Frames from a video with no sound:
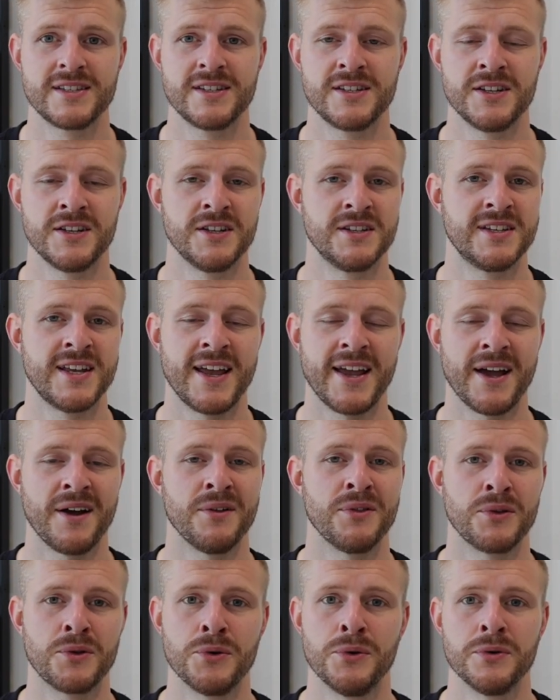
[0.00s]
to take out
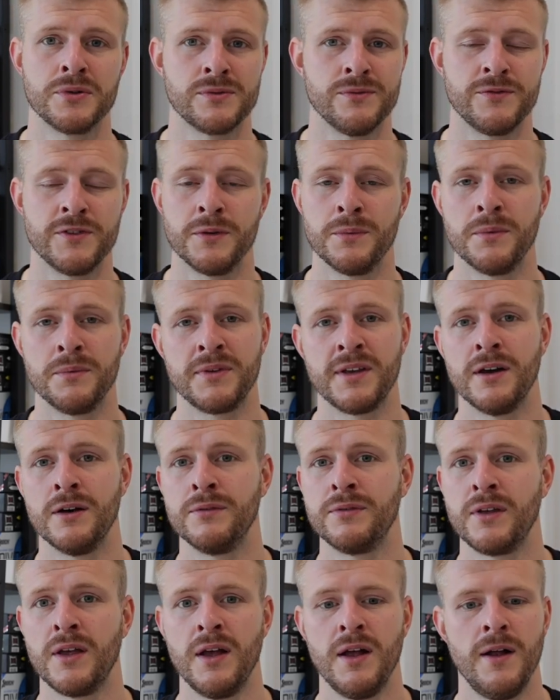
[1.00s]
on the course and film
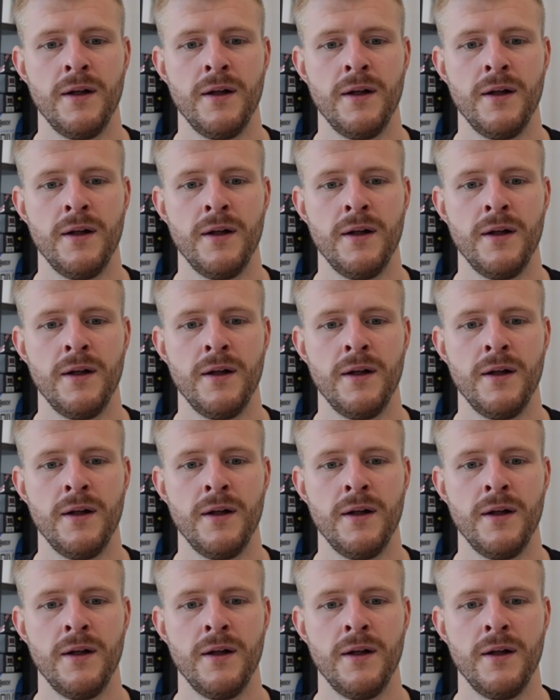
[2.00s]
themselves,